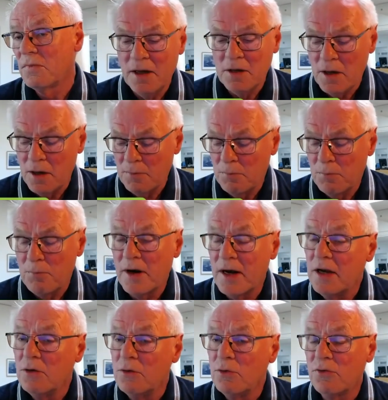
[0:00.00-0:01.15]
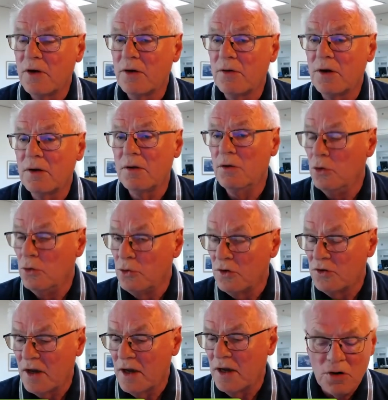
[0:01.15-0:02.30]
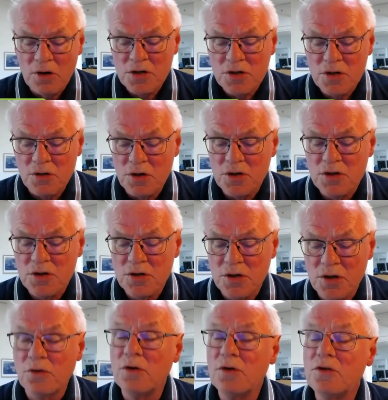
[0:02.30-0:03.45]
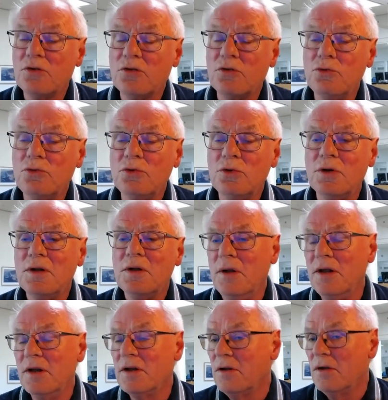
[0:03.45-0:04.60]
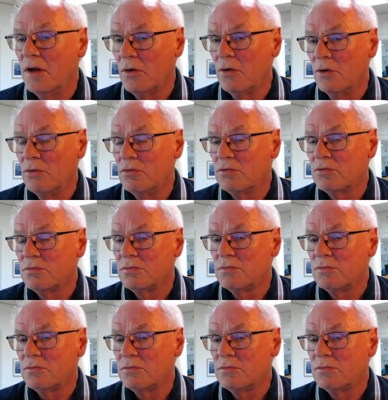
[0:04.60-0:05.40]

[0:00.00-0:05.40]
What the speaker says: We built a brand new ferry. The ferry cost us 32 million euros.